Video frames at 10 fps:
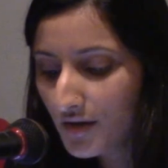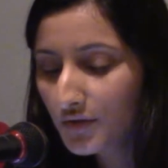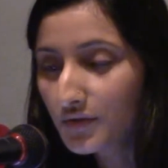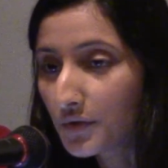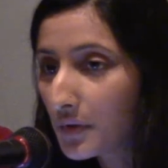
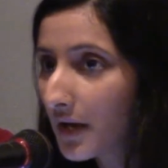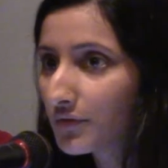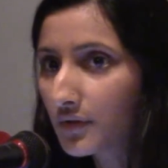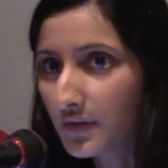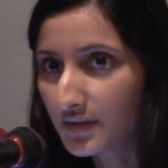Soon
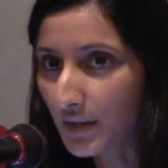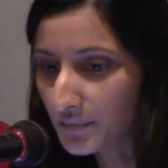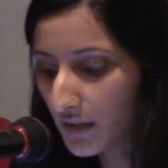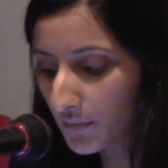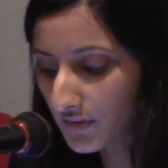after this
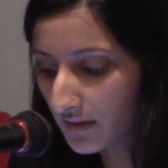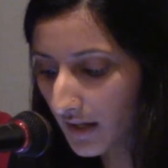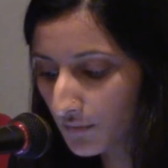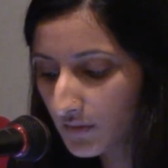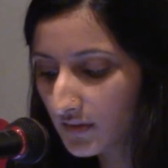update was
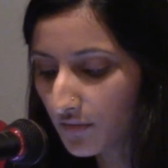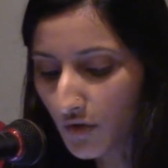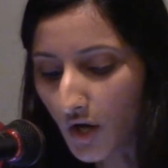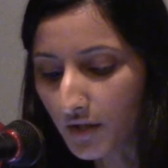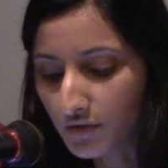announced, the
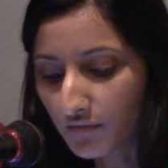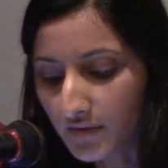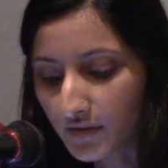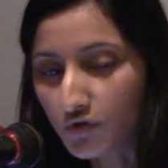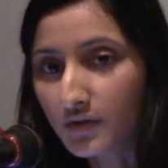College of
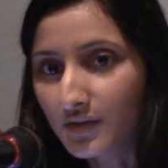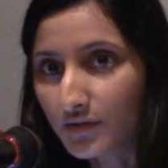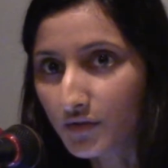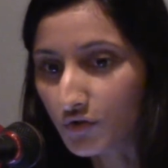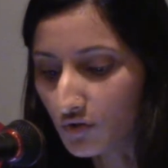Physicians
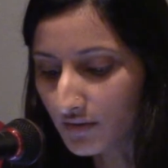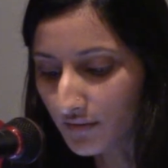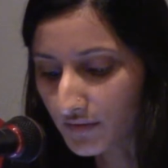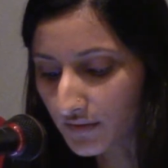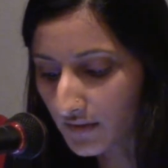and Surgeons
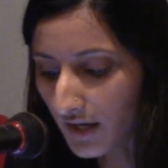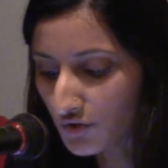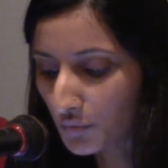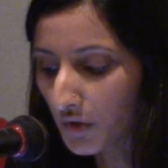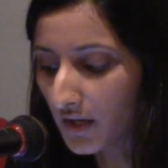of
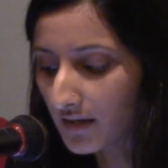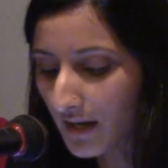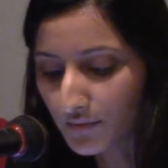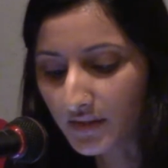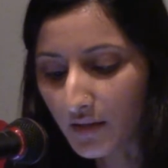Saskatchewan
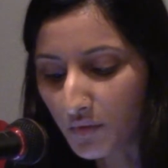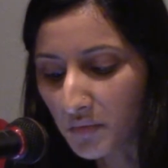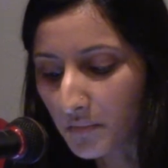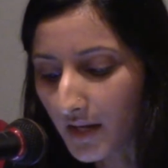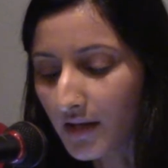announced they would
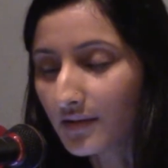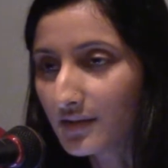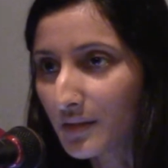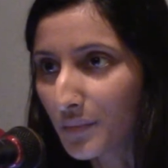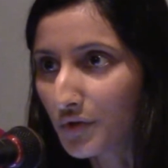be making
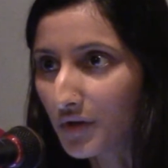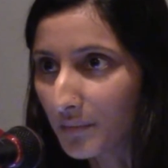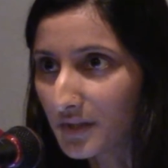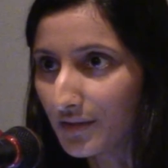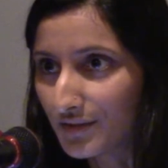similar
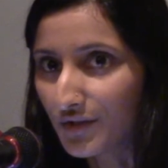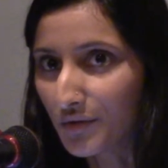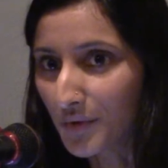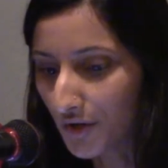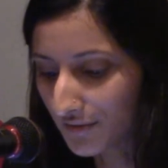updates to
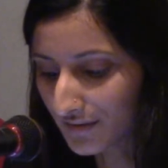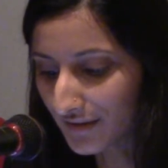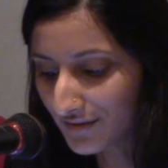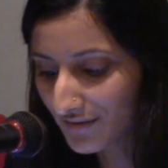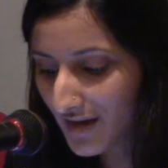their
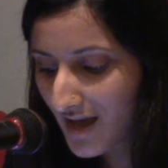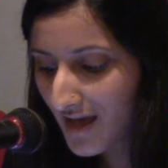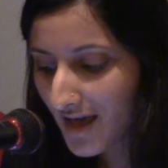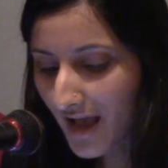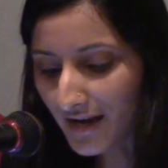policies,
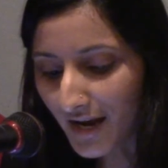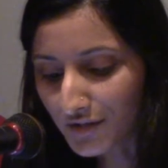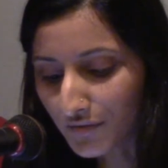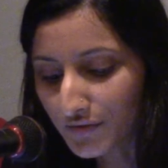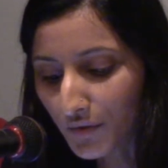and
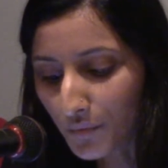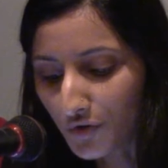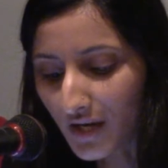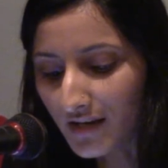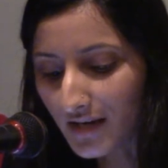activists are
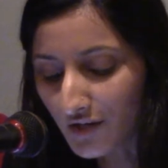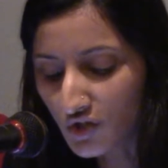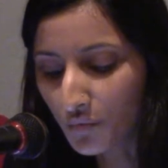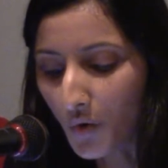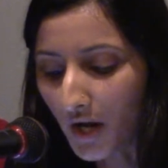working
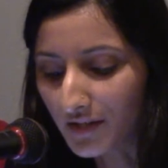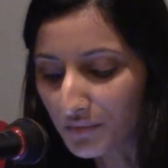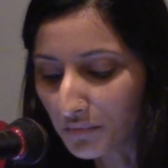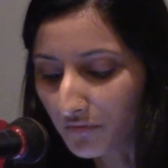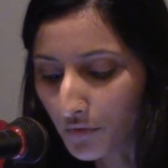nationwide
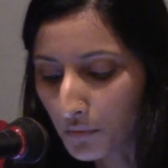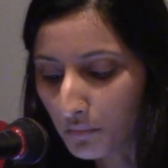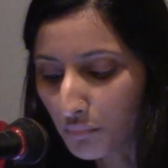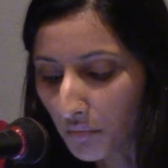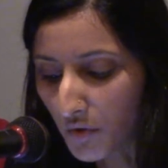
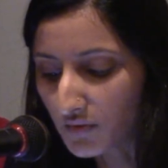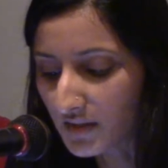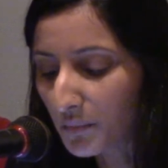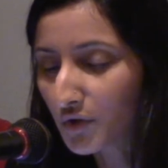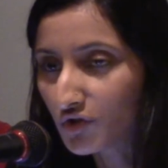to promote
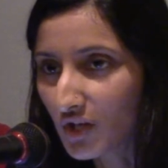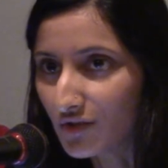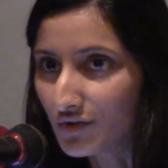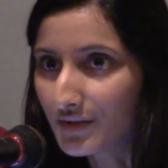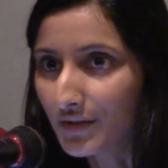similar
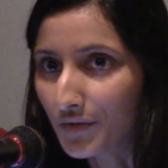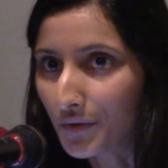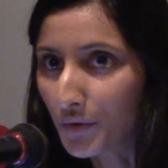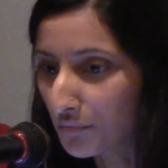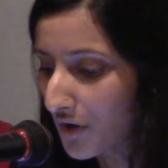changes in
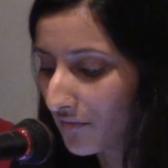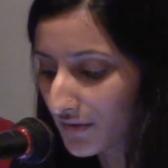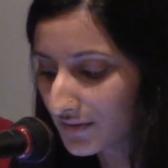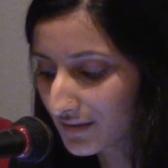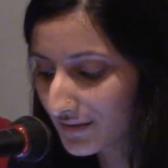their own
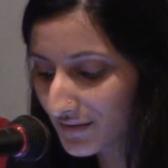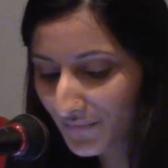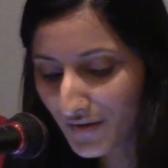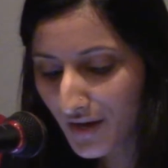provinces.